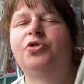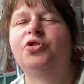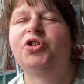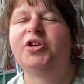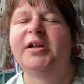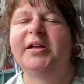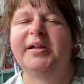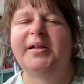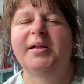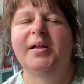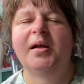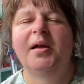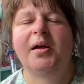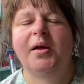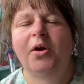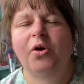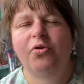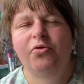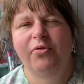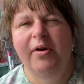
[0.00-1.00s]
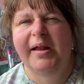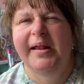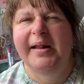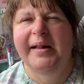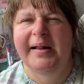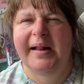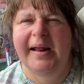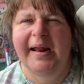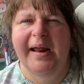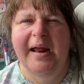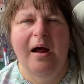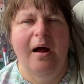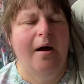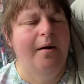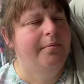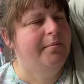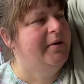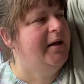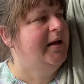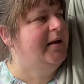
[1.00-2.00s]
she's recently
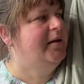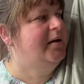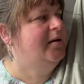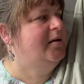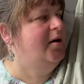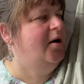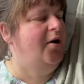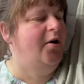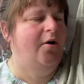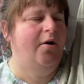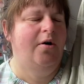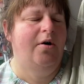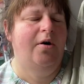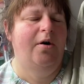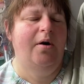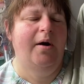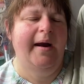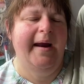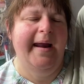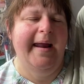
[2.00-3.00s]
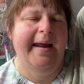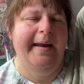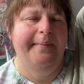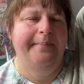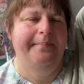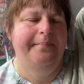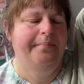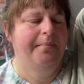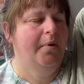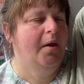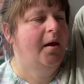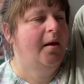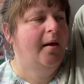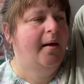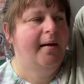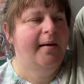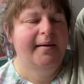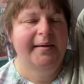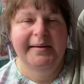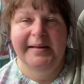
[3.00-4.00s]
updated her um,
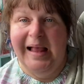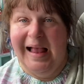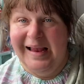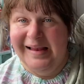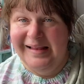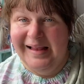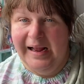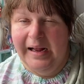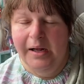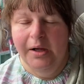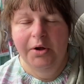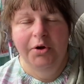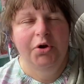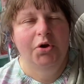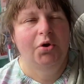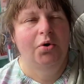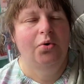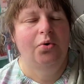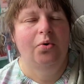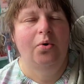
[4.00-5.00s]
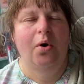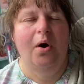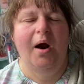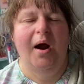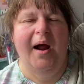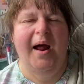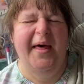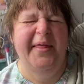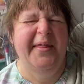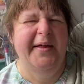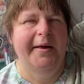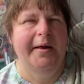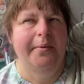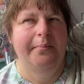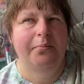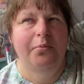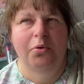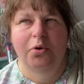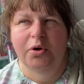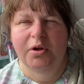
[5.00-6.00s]
sizing, so I think
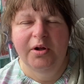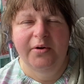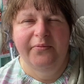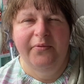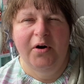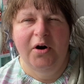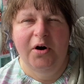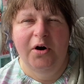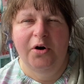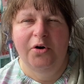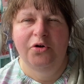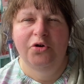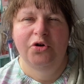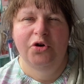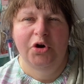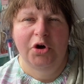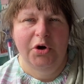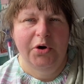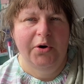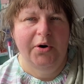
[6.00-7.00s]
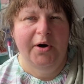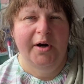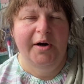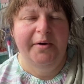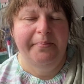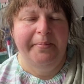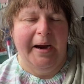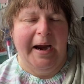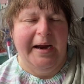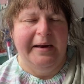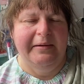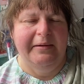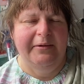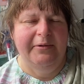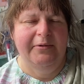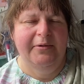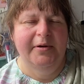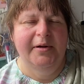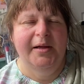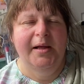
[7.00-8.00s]
most of her newer
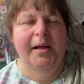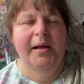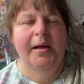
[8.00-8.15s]
patterns,